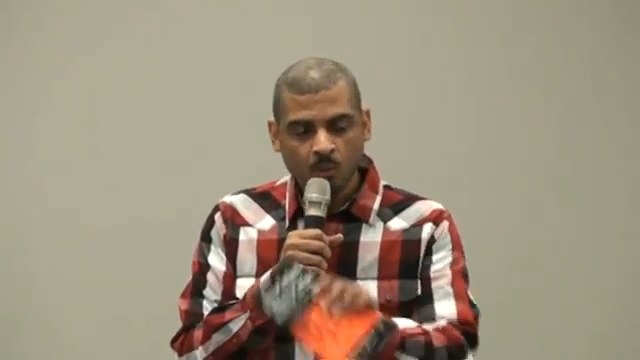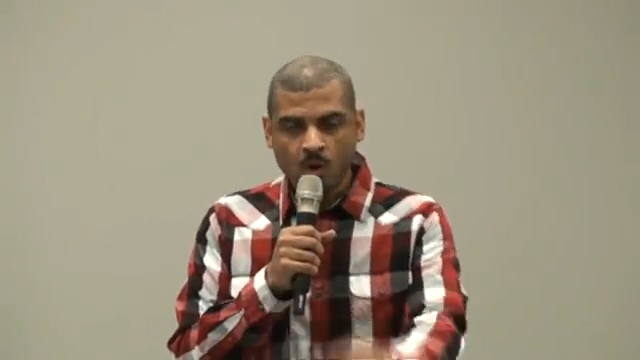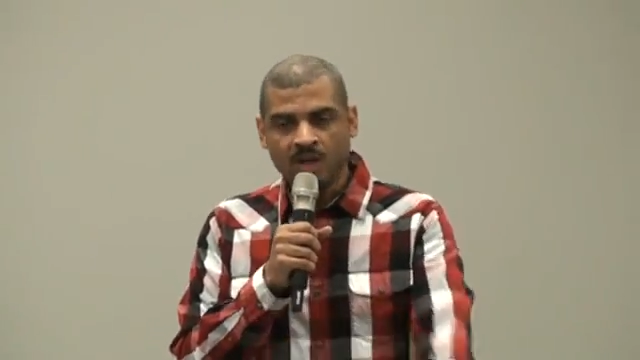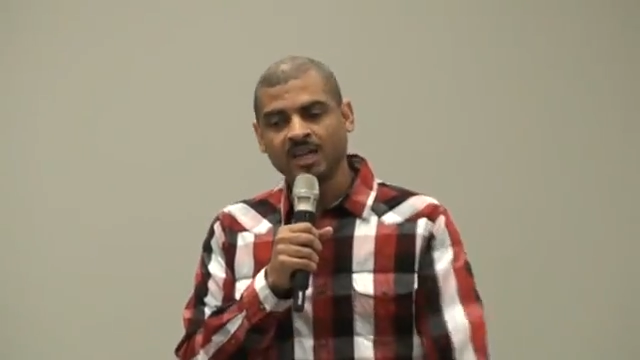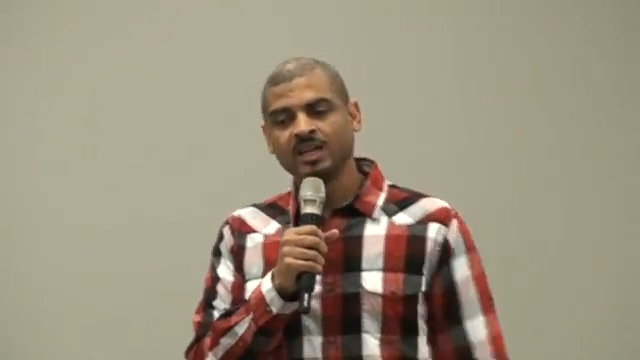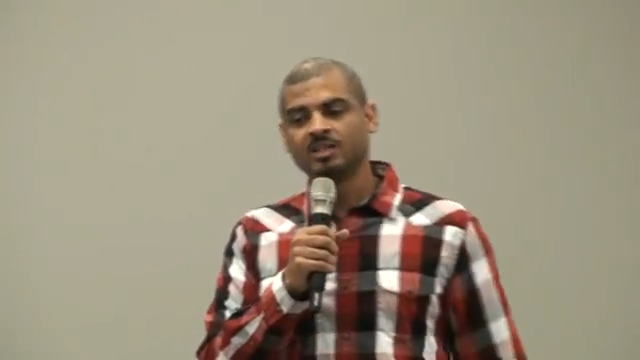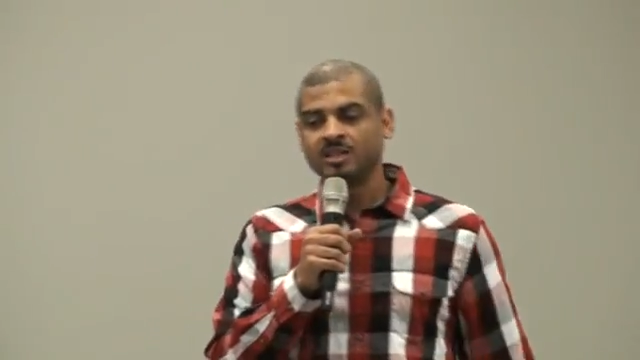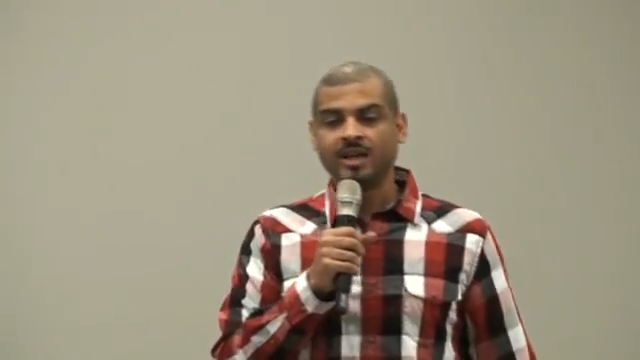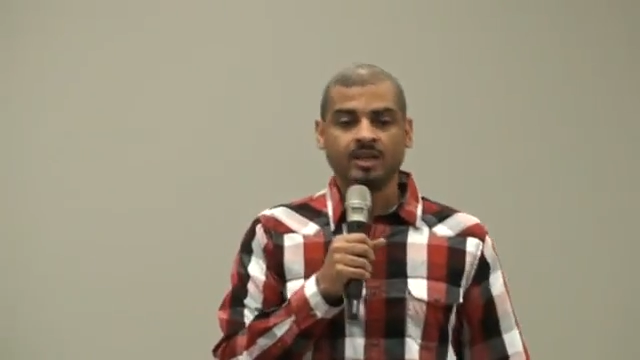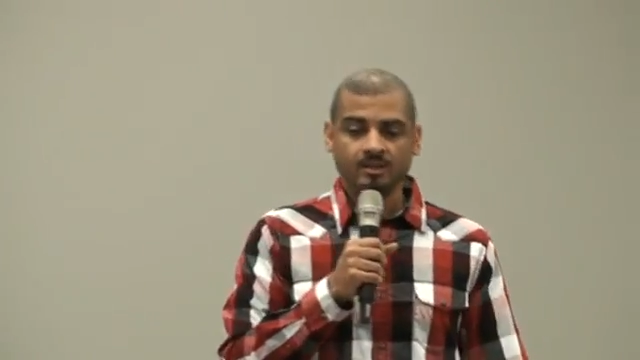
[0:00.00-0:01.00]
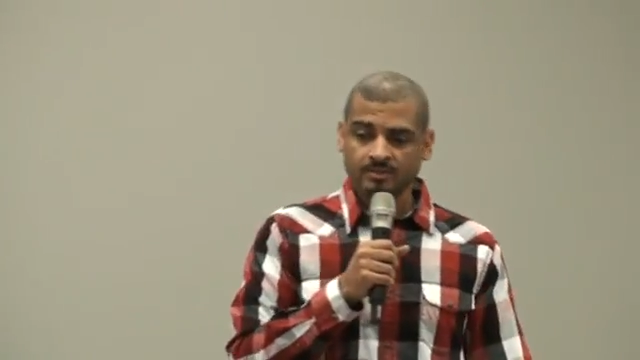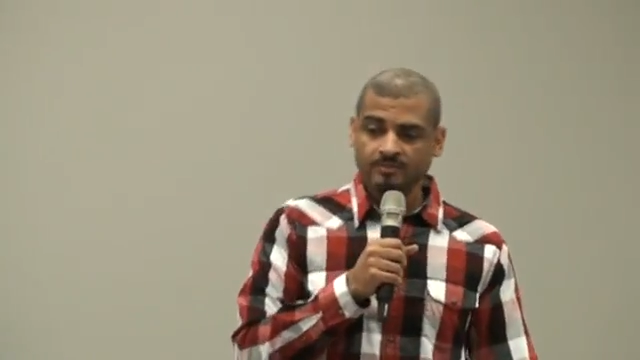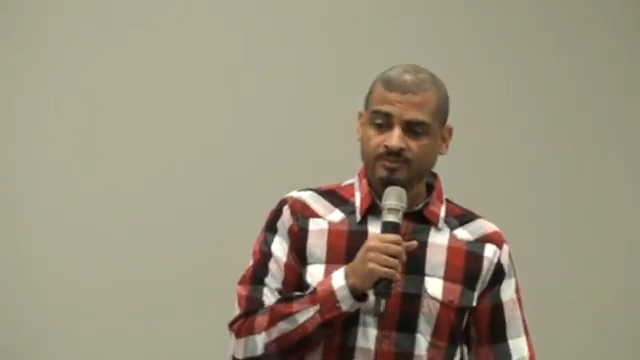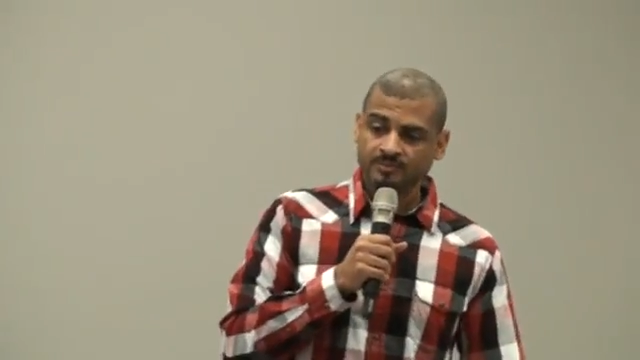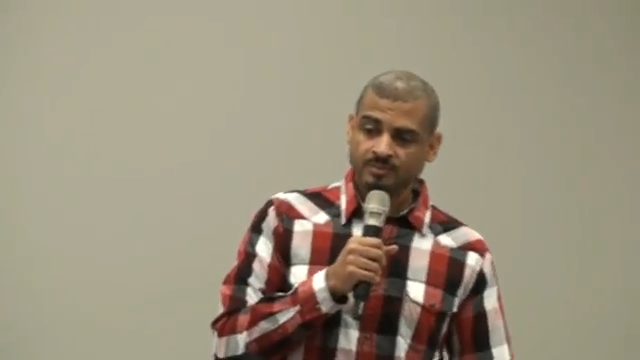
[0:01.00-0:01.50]
war ends today.
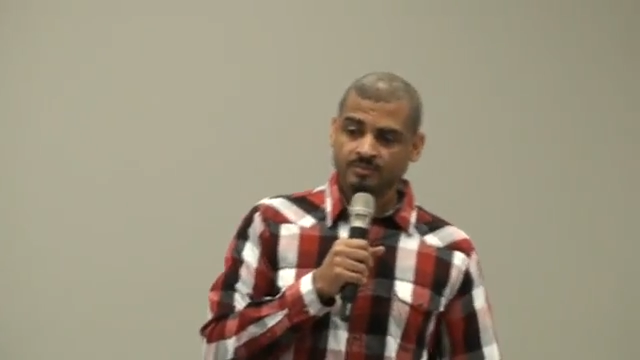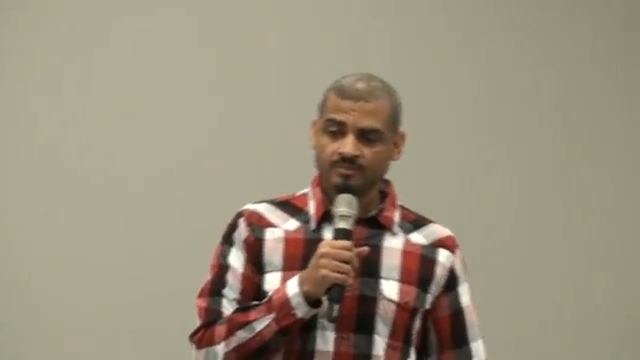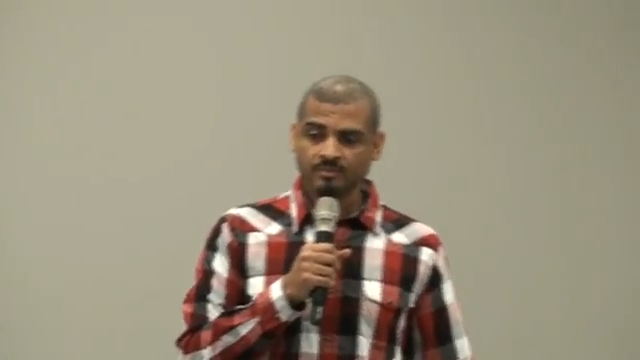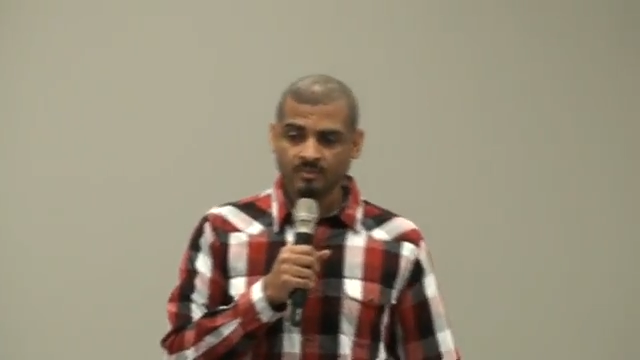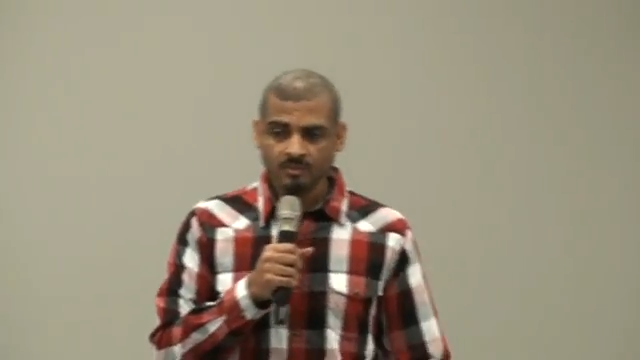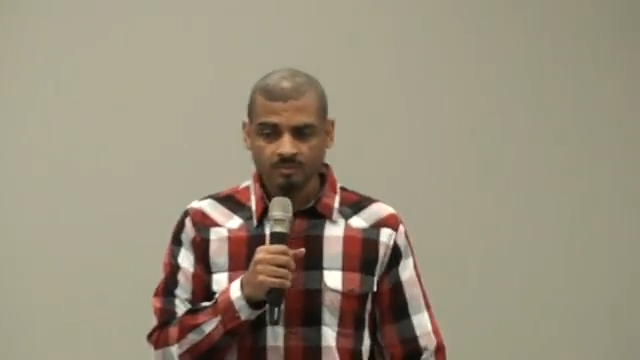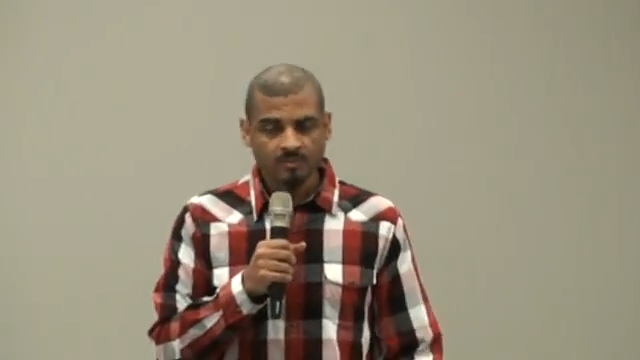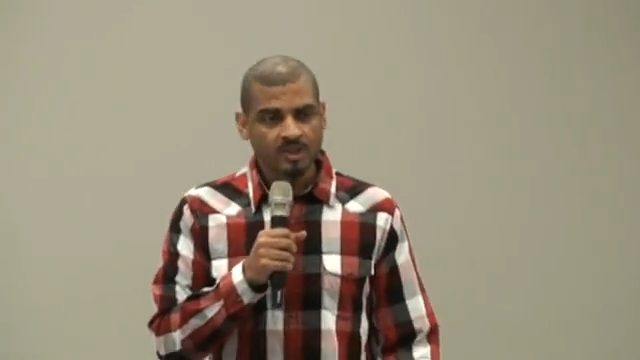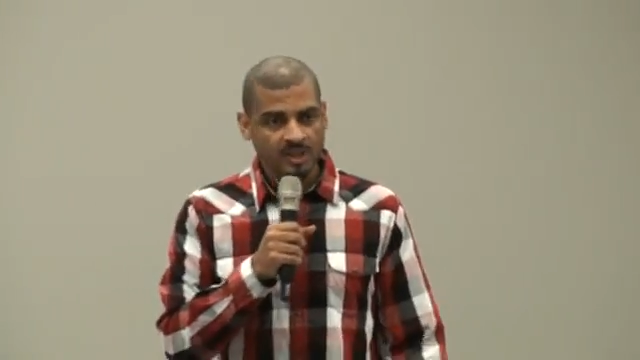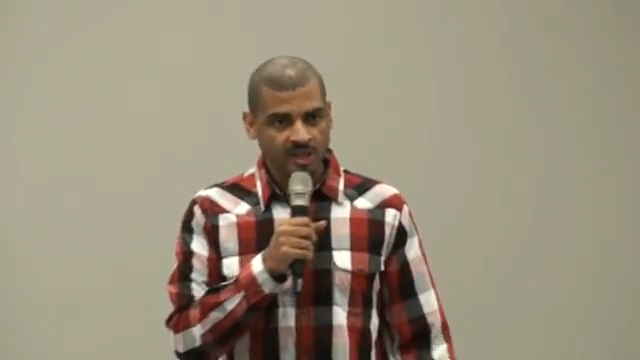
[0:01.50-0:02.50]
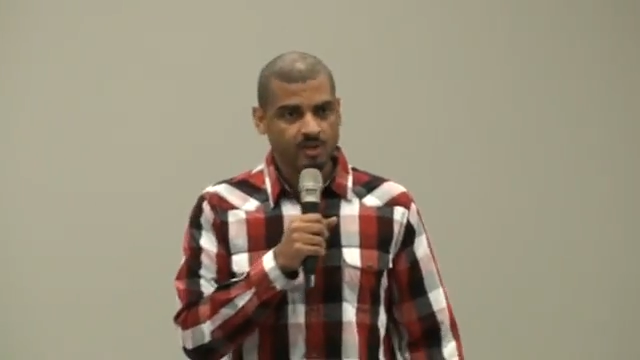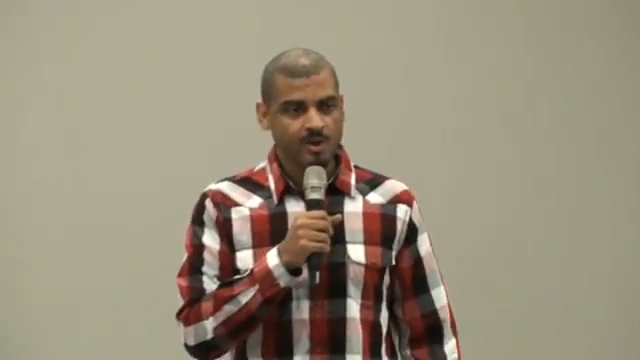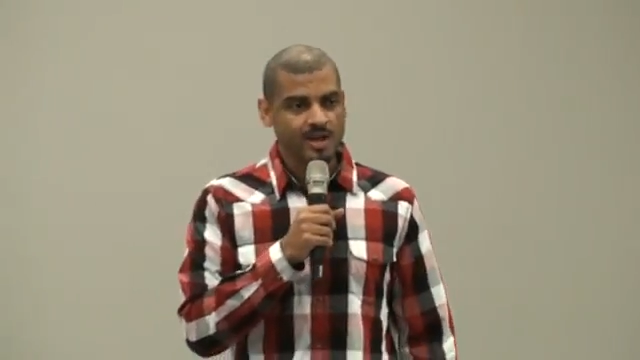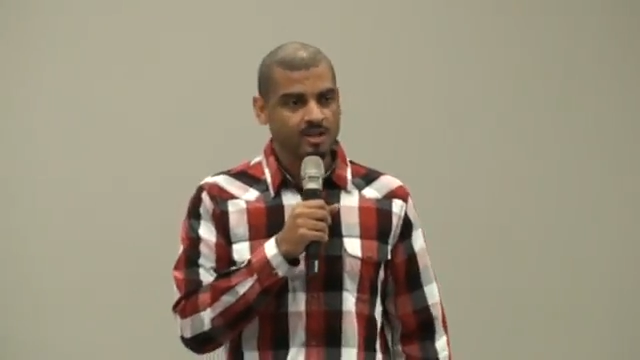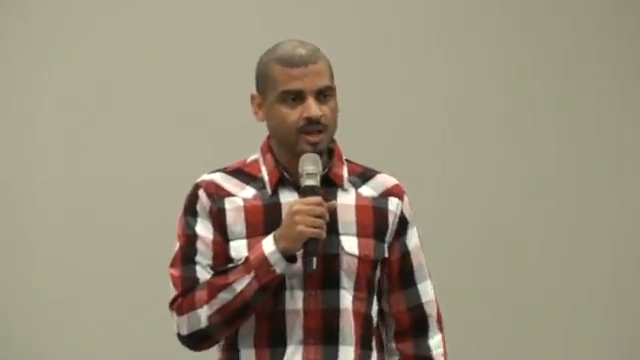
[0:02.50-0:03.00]
It
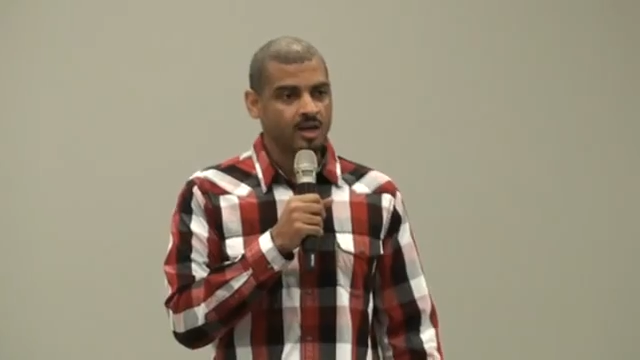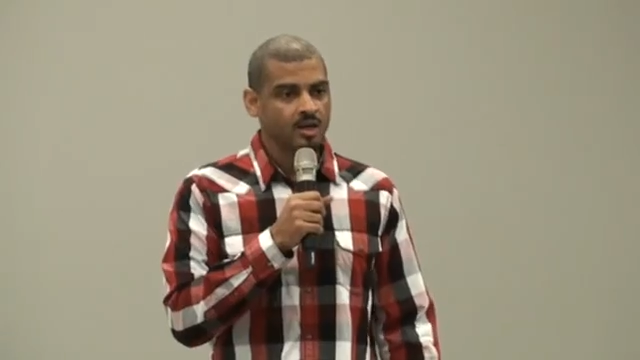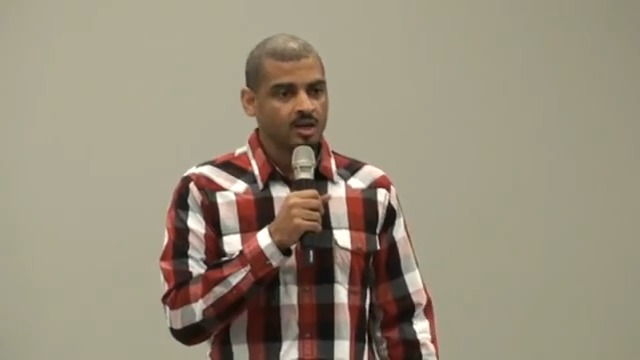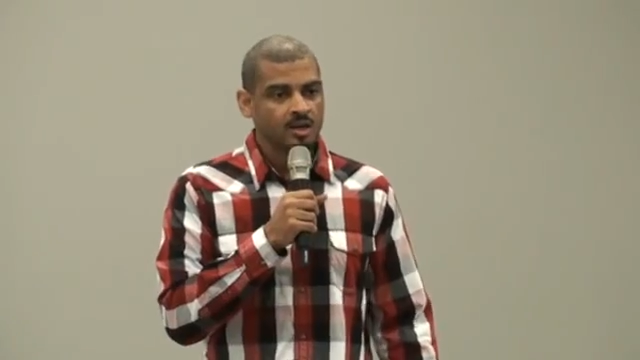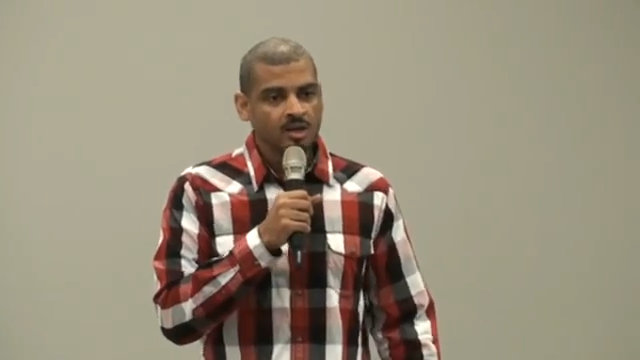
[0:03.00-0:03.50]
ends right now.